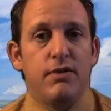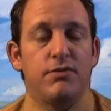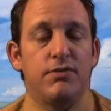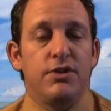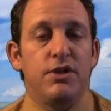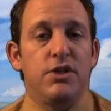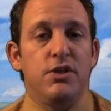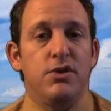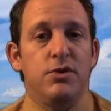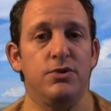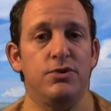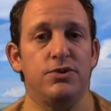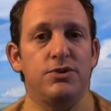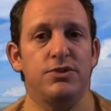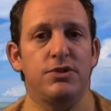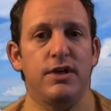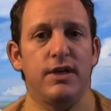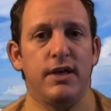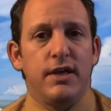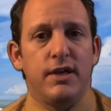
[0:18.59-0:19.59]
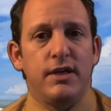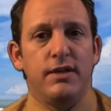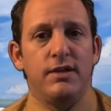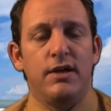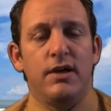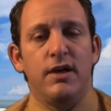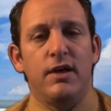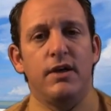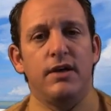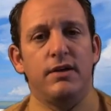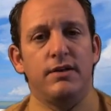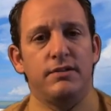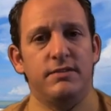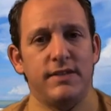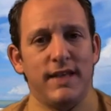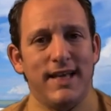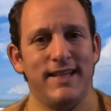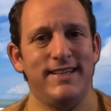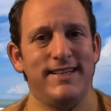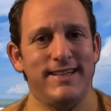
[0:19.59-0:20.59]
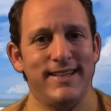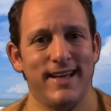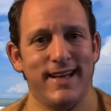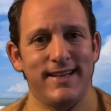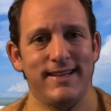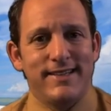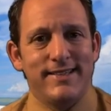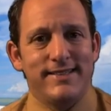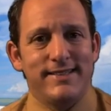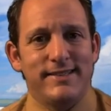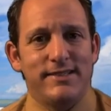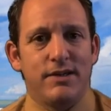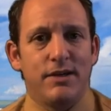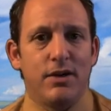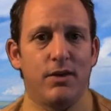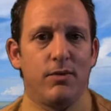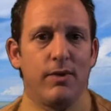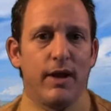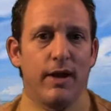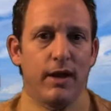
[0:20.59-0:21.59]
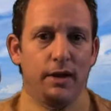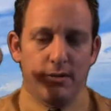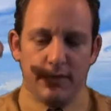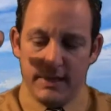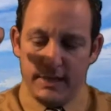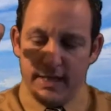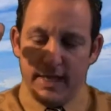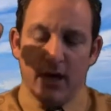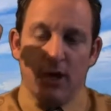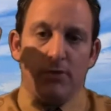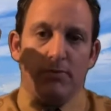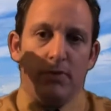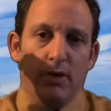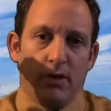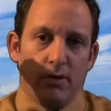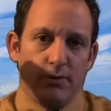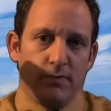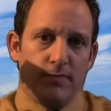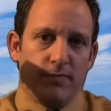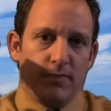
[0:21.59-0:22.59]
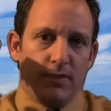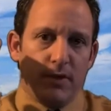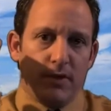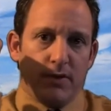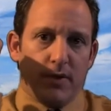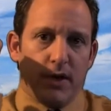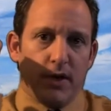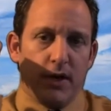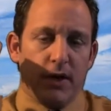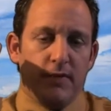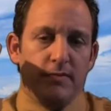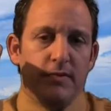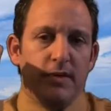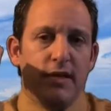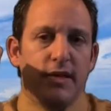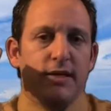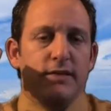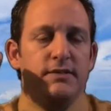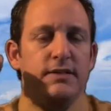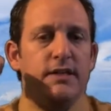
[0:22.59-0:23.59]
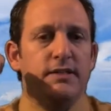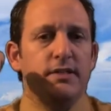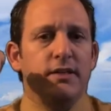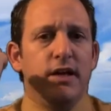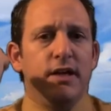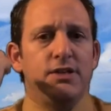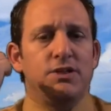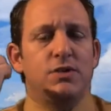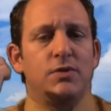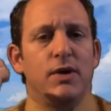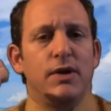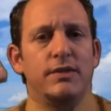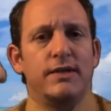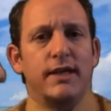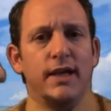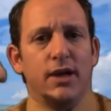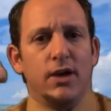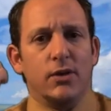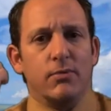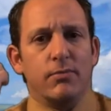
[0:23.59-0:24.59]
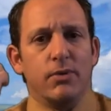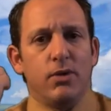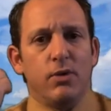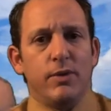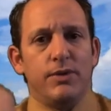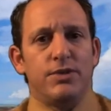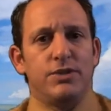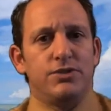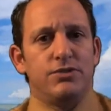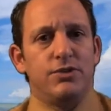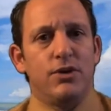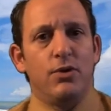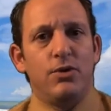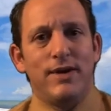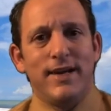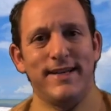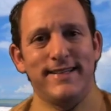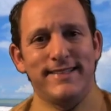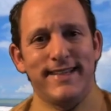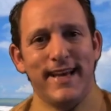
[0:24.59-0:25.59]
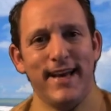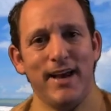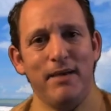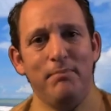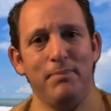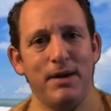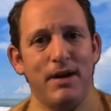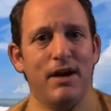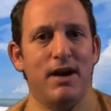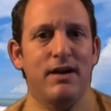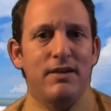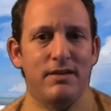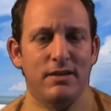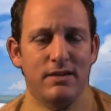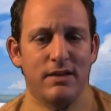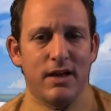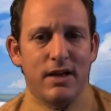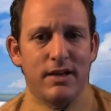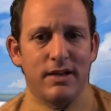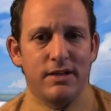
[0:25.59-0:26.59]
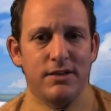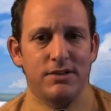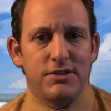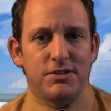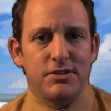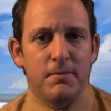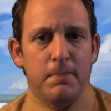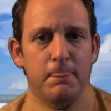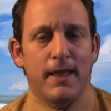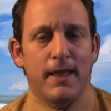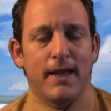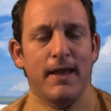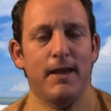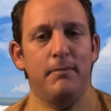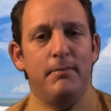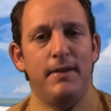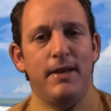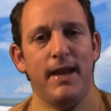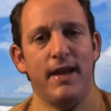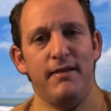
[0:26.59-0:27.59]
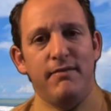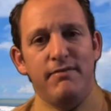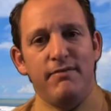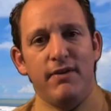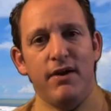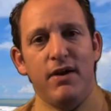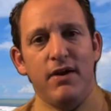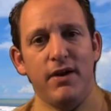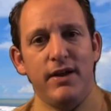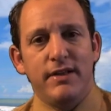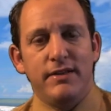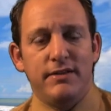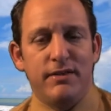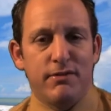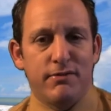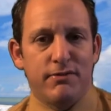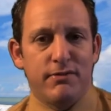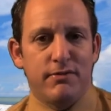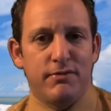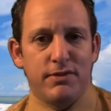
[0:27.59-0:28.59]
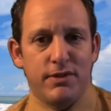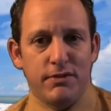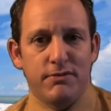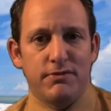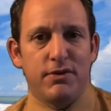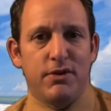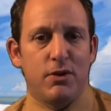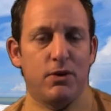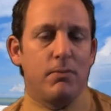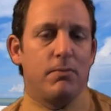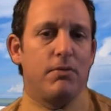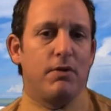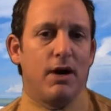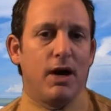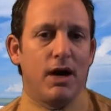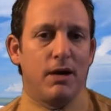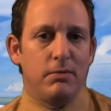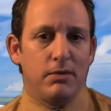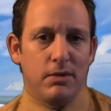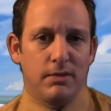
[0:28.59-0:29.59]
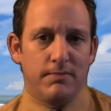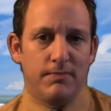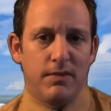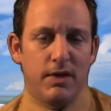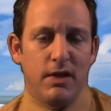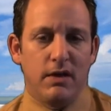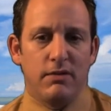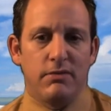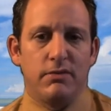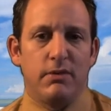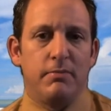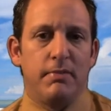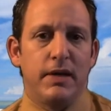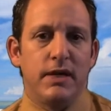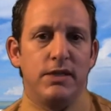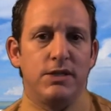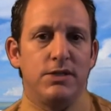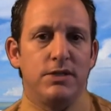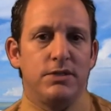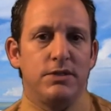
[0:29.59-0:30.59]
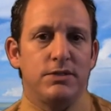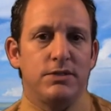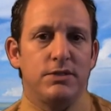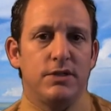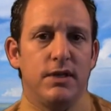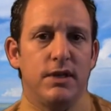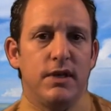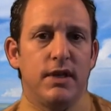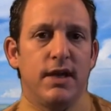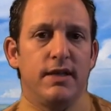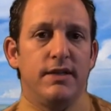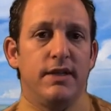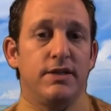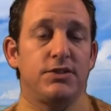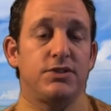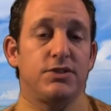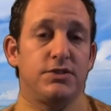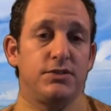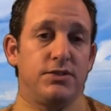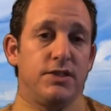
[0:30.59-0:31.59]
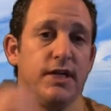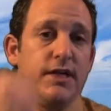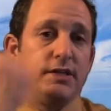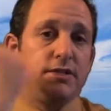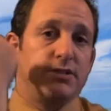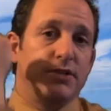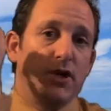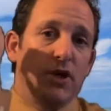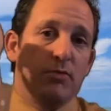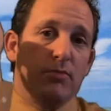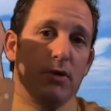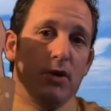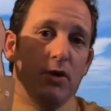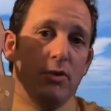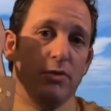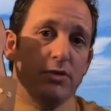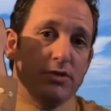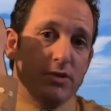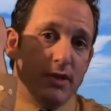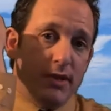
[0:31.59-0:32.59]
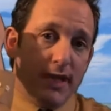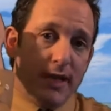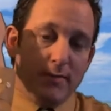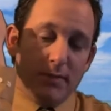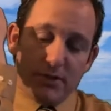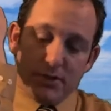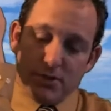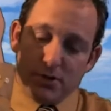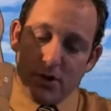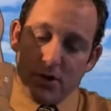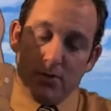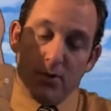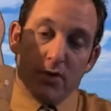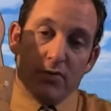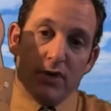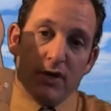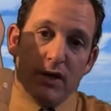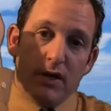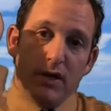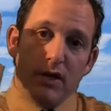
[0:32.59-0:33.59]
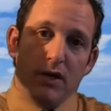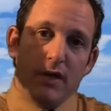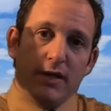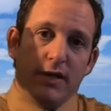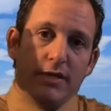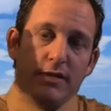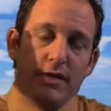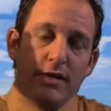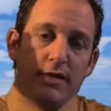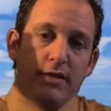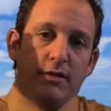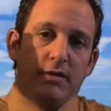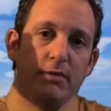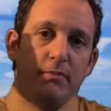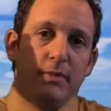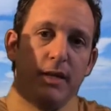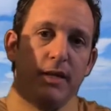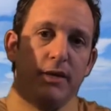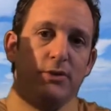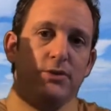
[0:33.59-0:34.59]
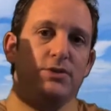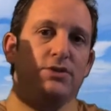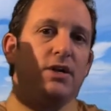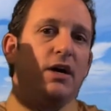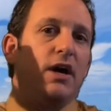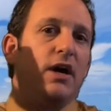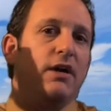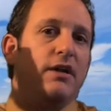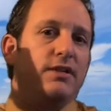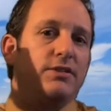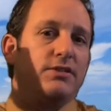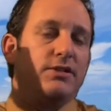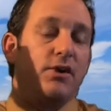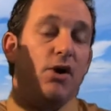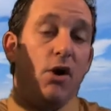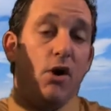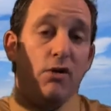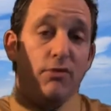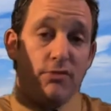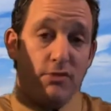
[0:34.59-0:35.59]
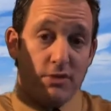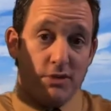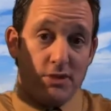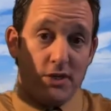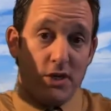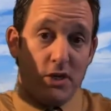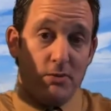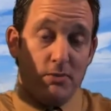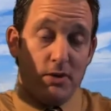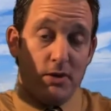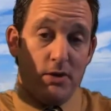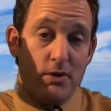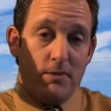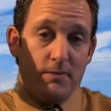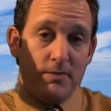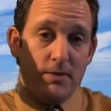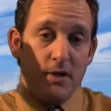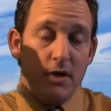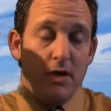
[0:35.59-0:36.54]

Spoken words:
for the use in tendinitis around the elbow. Okay? Tendinitis around the elbow, which is known as epicondylitis, can be a very difficult problem for patients. And that's tennis elbow is the layman's term over here, and then the medial side is golfer's elbow.